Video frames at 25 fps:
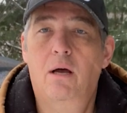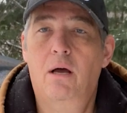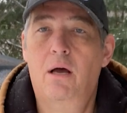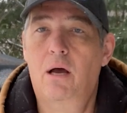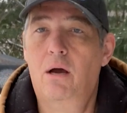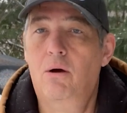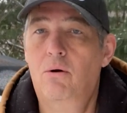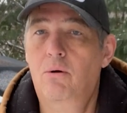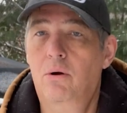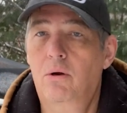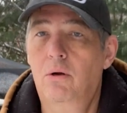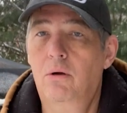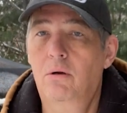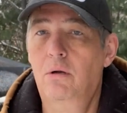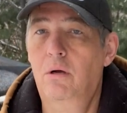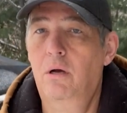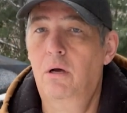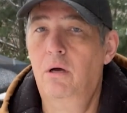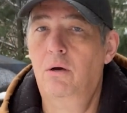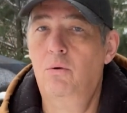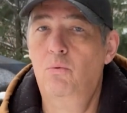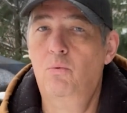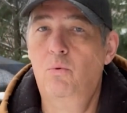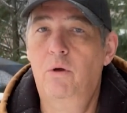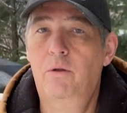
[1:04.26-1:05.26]
our
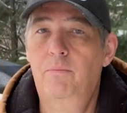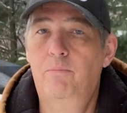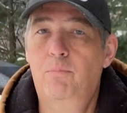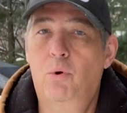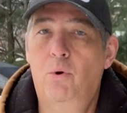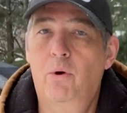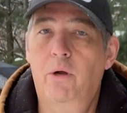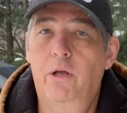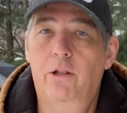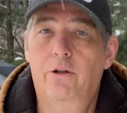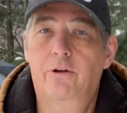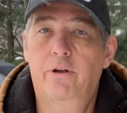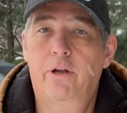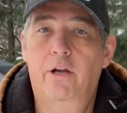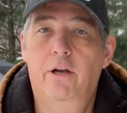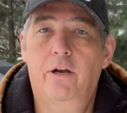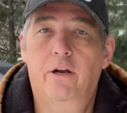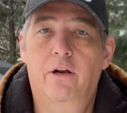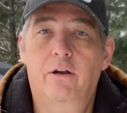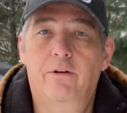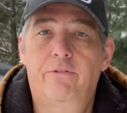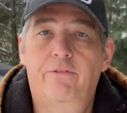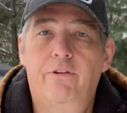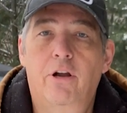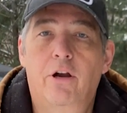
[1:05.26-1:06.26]
wood boiler
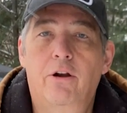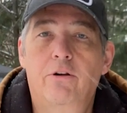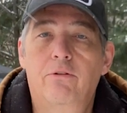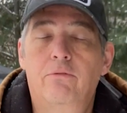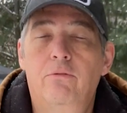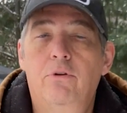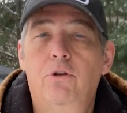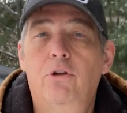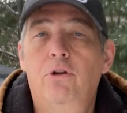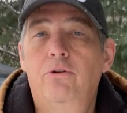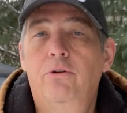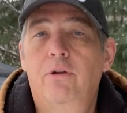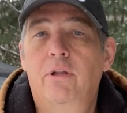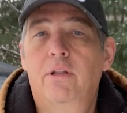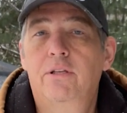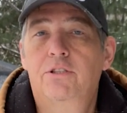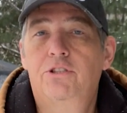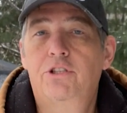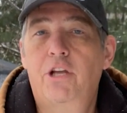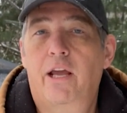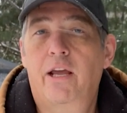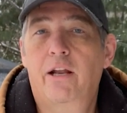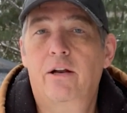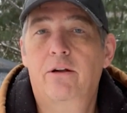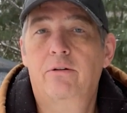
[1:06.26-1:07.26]
here. If you aren't new to the
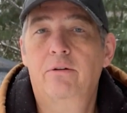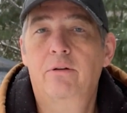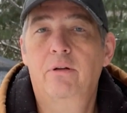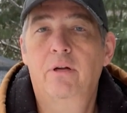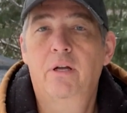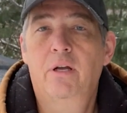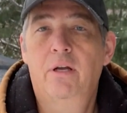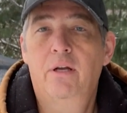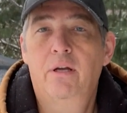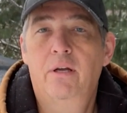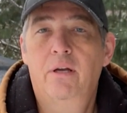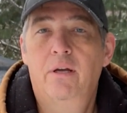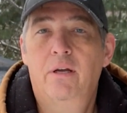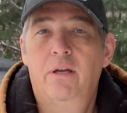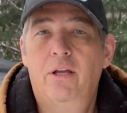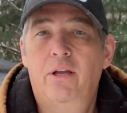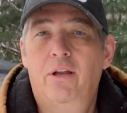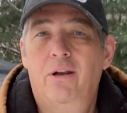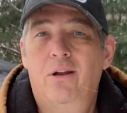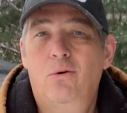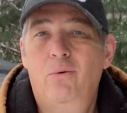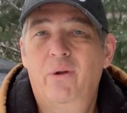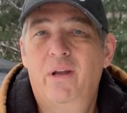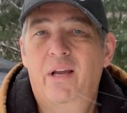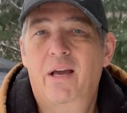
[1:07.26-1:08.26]
channel, you
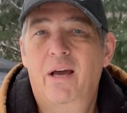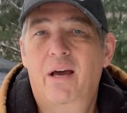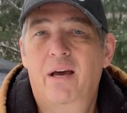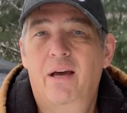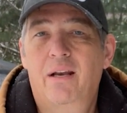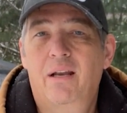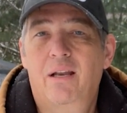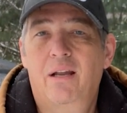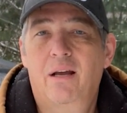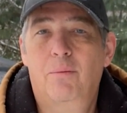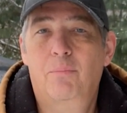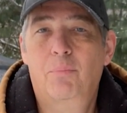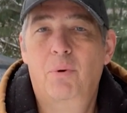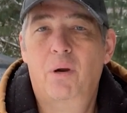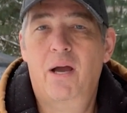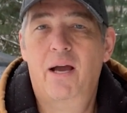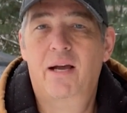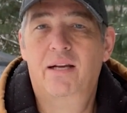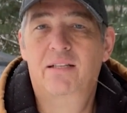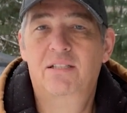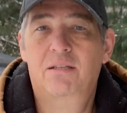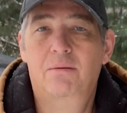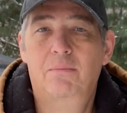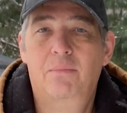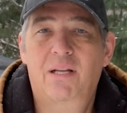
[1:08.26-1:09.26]
know we cut
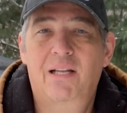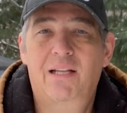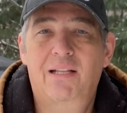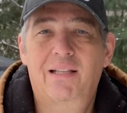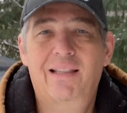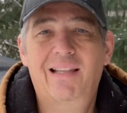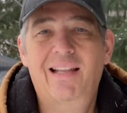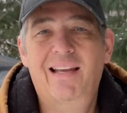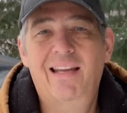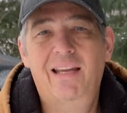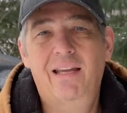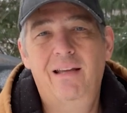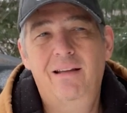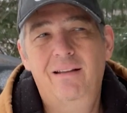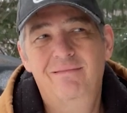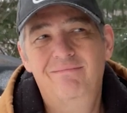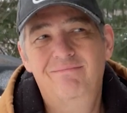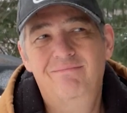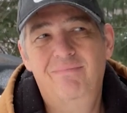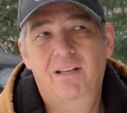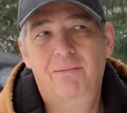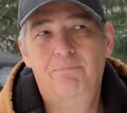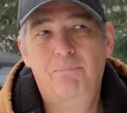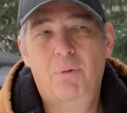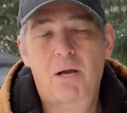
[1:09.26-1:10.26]
approximately
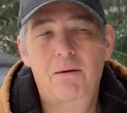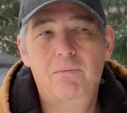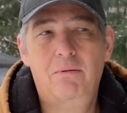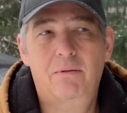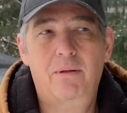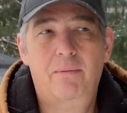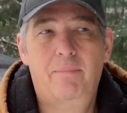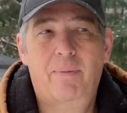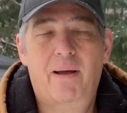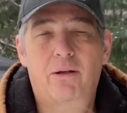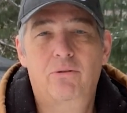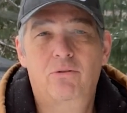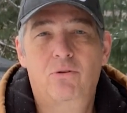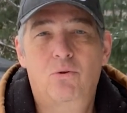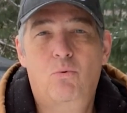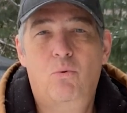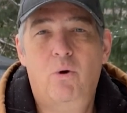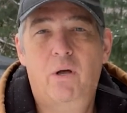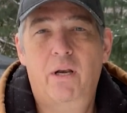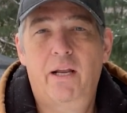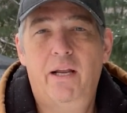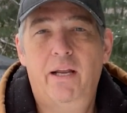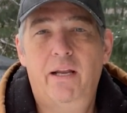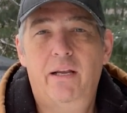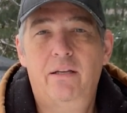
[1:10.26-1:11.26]
probably about
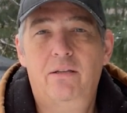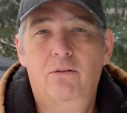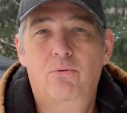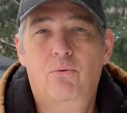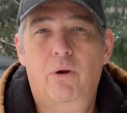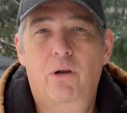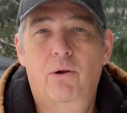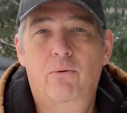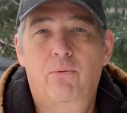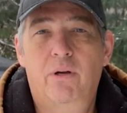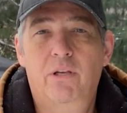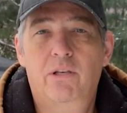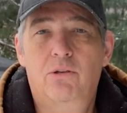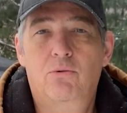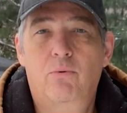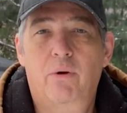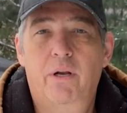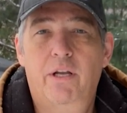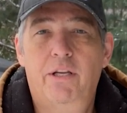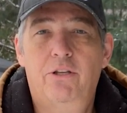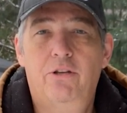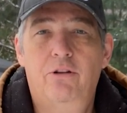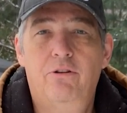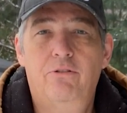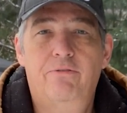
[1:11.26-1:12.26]
20, 21,
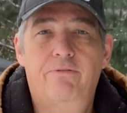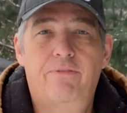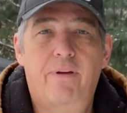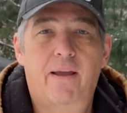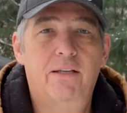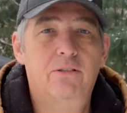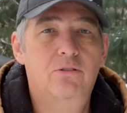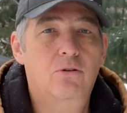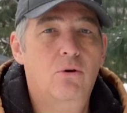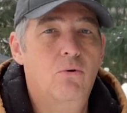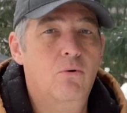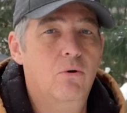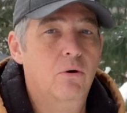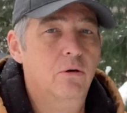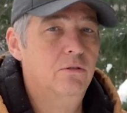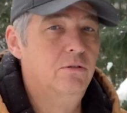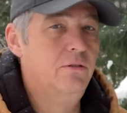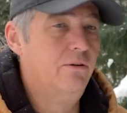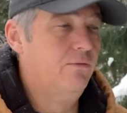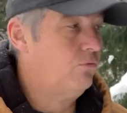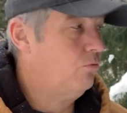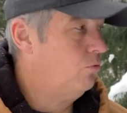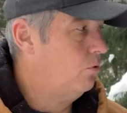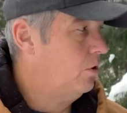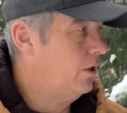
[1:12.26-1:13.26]
22 face cords
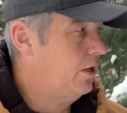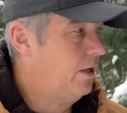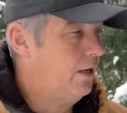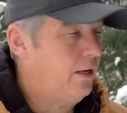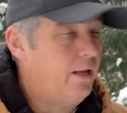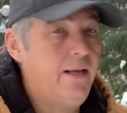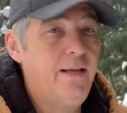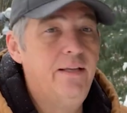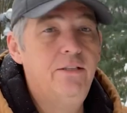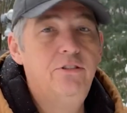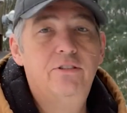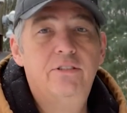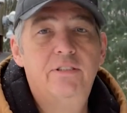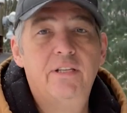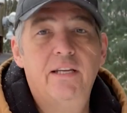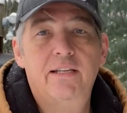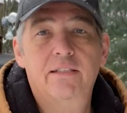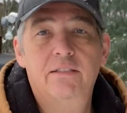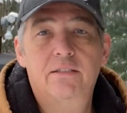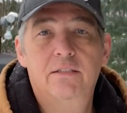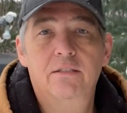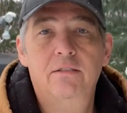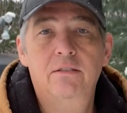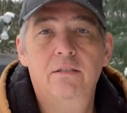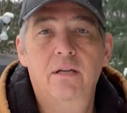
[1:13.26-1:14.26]
of wood each
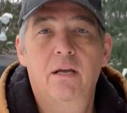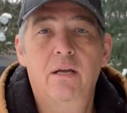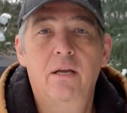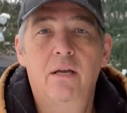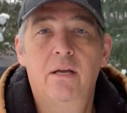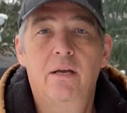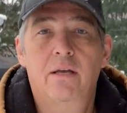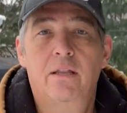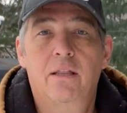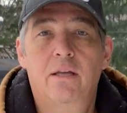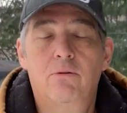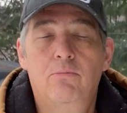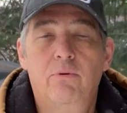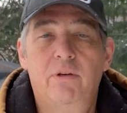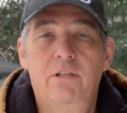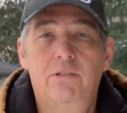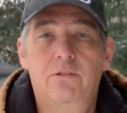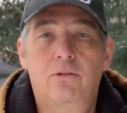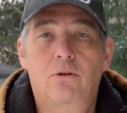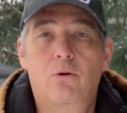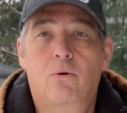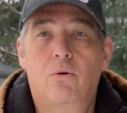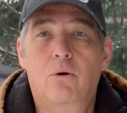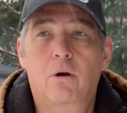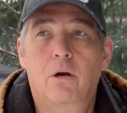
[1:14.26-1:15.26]
season that we
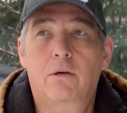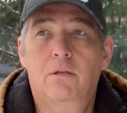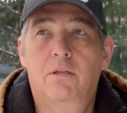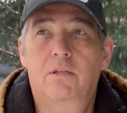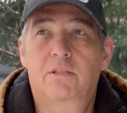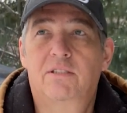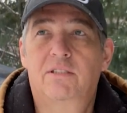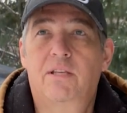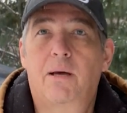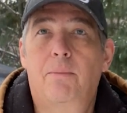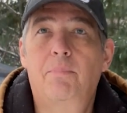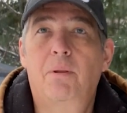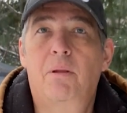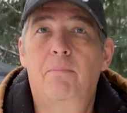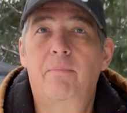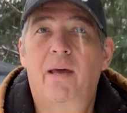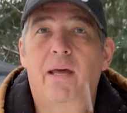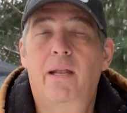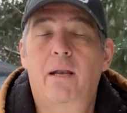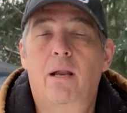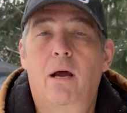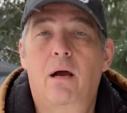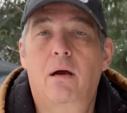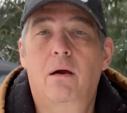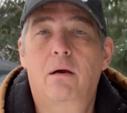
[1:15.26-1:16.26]
store to
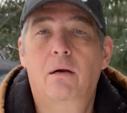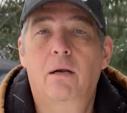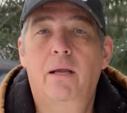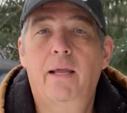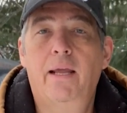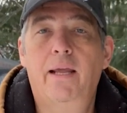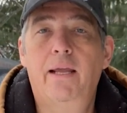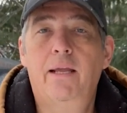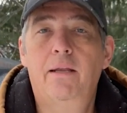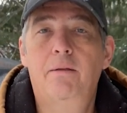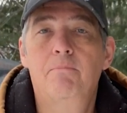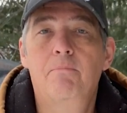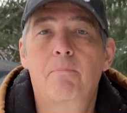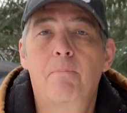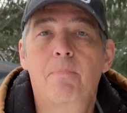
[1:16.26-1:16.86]
supplement our heat.